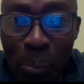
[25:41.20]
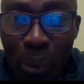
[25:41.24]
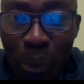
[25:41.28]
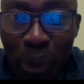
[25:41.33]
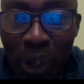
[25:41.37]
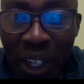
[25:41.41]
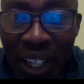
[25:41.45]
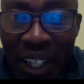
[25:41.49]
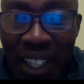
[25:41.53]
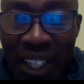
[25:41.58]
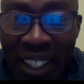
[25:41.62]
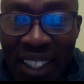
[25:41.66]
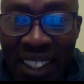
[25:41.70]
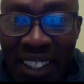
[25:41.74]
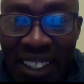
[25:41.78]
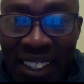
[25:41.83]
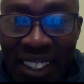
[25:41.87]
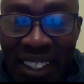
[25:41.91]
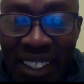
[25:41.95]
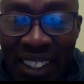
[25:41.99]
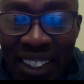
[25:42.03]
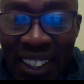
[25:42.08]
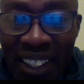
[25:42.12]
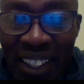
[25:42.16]
praying,
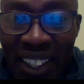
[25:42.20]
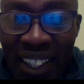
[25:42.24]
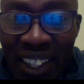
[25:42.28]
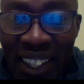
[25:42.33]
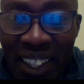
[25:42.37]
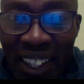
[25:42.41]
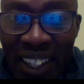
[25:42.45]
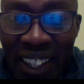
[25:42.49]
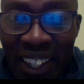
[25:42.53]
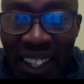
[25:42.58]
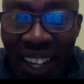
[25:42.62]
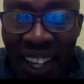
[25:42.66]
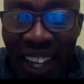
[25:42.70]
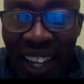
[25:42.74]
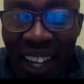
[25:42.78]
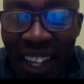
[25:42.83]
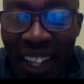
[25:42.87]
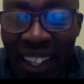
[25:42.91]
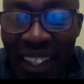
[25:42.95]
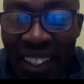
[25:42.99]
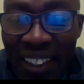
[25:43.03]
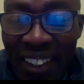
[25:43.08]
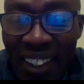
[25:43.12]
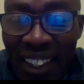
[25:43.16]

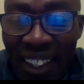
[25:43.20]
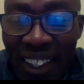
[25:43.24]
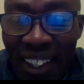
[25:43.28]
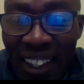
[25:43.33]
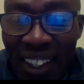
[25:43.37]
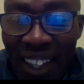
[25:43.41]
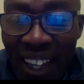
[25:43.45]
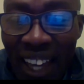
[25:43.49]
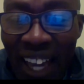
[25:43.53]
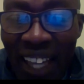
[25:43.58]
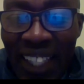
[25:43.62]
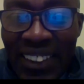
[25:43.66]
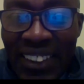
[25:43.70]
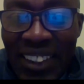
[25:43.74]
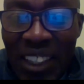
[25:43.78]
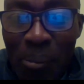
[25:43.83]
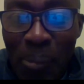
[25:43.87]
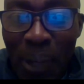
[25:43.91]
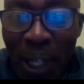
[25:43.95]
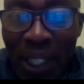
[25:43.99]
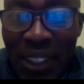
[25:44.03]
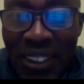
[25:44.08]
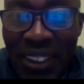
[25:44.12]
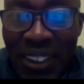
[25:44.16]
and
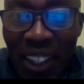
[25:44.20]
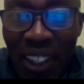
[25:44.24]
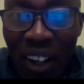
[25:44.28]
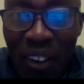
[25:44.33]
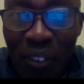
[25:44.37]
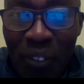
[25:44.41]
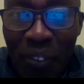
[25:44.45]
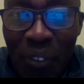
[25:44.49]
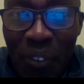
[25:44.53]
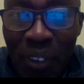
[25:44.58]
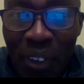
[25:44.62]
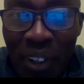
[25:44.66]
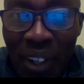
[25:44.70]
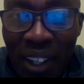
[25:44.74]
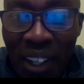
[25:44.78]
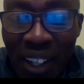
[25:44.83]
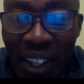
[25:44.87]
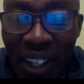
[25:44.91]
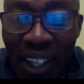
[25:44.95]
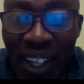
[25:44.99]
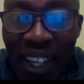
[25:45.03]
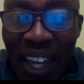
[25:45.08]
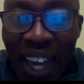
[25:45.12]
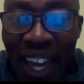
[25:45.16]
asking myself
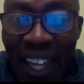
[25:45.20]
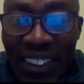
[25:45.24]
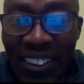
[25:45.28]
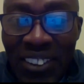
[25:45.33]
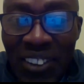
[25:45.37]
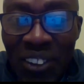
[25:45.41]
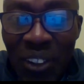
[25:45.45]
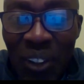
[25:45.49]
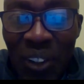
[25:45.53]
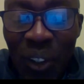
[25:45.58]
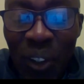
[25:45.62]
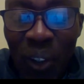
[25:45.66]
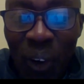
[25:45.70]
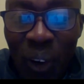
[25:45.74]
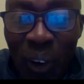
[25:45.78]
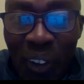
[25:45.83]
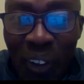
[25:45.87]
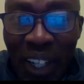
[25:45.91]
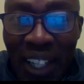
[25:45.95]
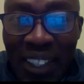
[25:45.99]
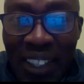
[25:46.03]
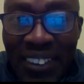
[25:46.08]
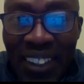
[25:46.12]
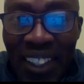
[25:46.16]
and asking the
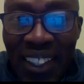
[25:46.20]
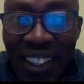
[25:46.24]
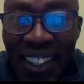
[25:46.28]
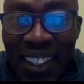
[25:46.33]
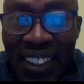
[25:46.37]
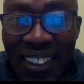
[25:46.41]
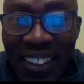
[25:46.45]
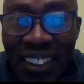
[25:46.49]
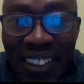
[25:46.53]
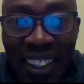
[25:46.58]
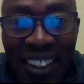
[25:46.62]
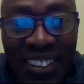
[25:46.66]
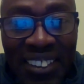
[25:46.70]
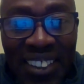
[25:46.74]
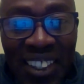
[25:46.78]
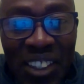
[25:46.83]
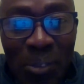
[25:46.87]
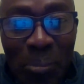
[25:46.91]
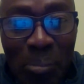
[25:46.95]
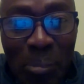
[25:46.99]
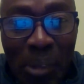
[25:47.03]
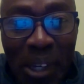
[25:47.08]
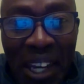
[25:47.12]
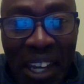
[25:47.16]
Lord, I say, is
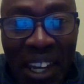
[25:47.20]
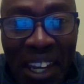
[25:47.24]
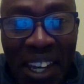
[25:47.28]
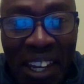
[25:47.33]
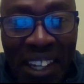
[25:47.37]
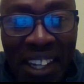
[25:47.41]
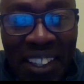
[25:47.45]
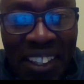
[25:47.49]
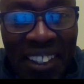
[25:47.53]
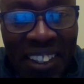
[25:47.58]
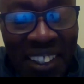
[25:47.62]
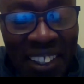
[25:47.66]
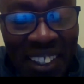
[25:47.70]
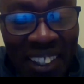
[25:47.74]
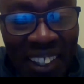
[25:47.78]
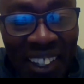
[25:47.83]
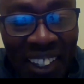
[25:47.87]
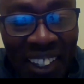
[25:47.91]
this man,